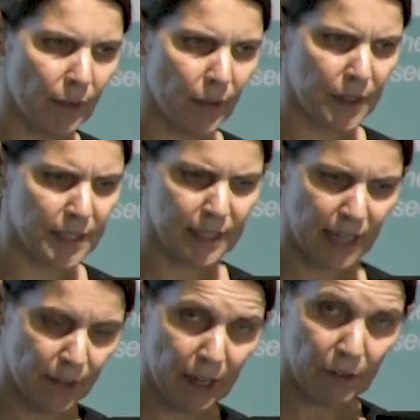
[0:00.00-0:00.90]
that this is
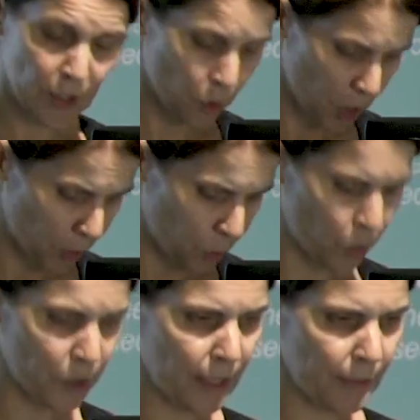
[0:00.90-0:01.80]
out there and that you can
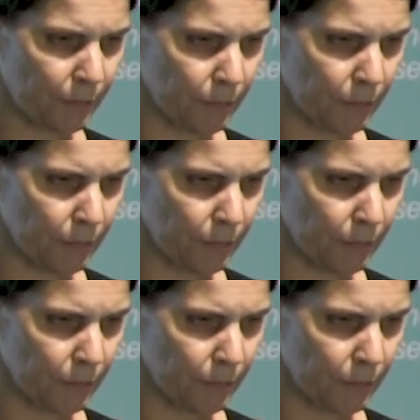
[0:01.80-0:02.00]
order